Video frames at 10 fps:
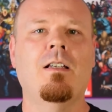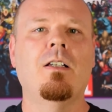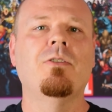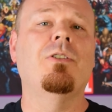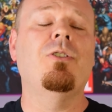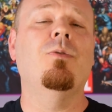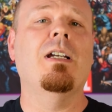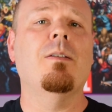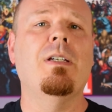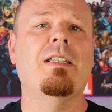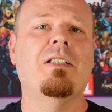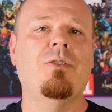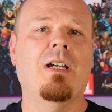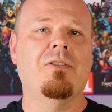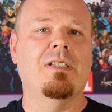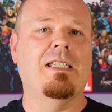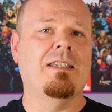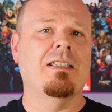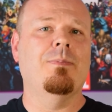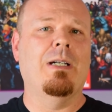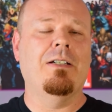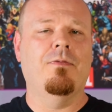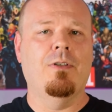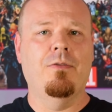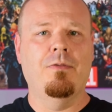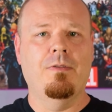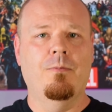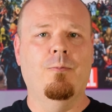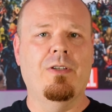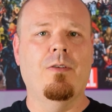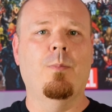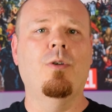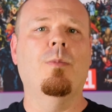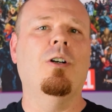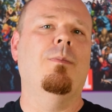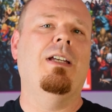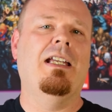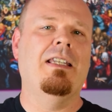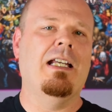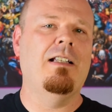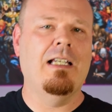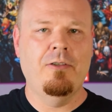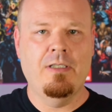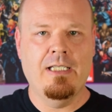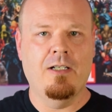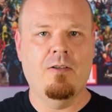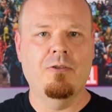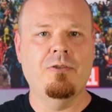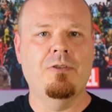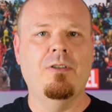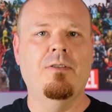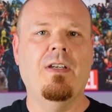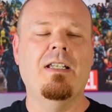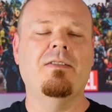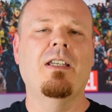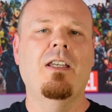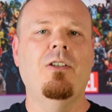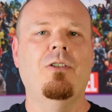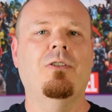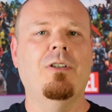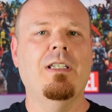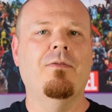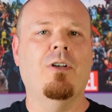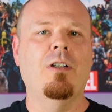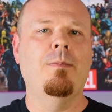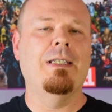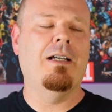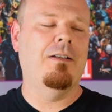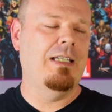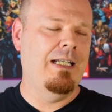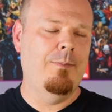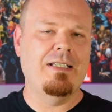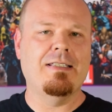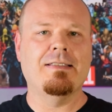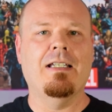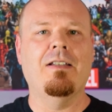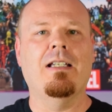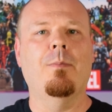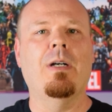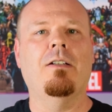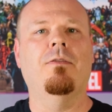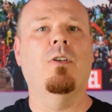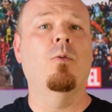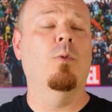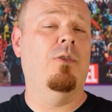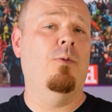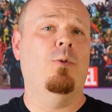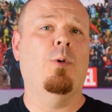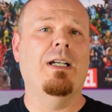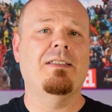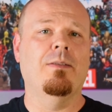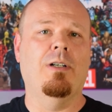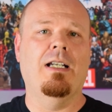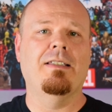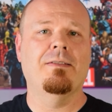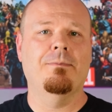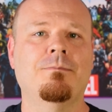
So I do recommend that you actually get this microphone with the boom arm, and that'll allow you to get it closer to your face. You can turn that volume down, and it makes it sound like a microphone worth twice the price.